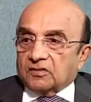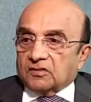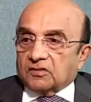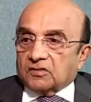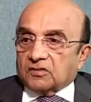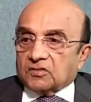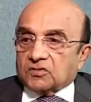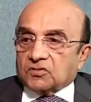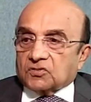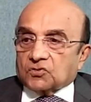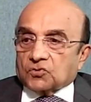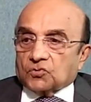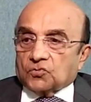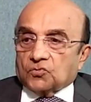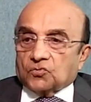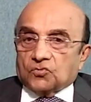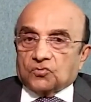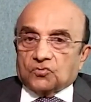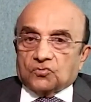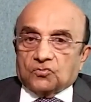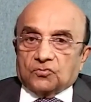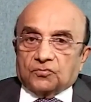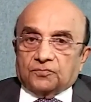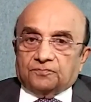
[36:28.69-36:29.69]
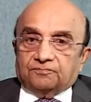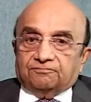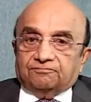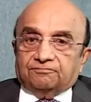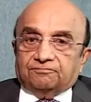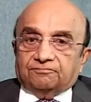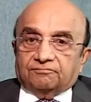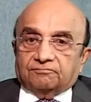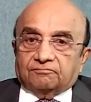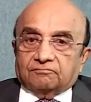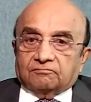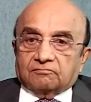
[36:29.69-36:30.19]
So
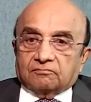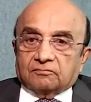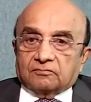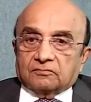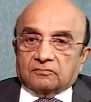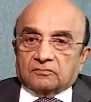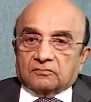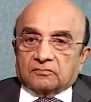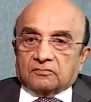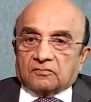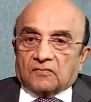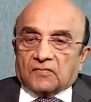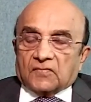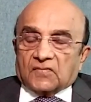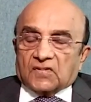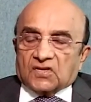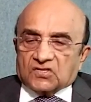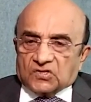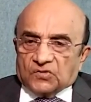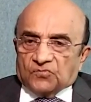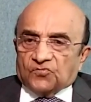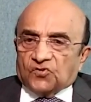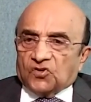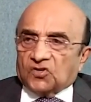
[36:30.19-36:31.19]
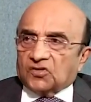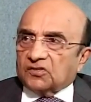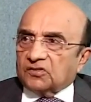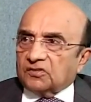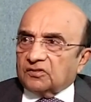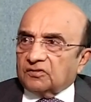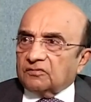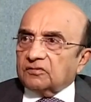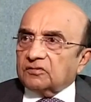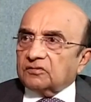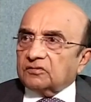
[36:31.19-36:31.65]
somewhat